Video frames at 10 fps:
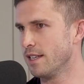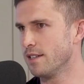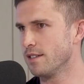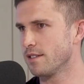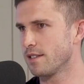
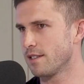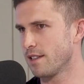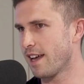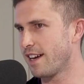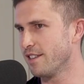then
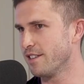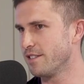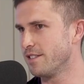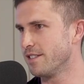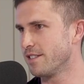
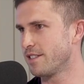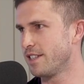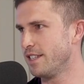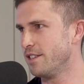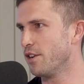Laidler,
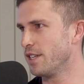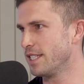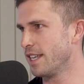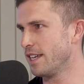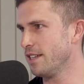did he hurt his
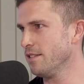knee?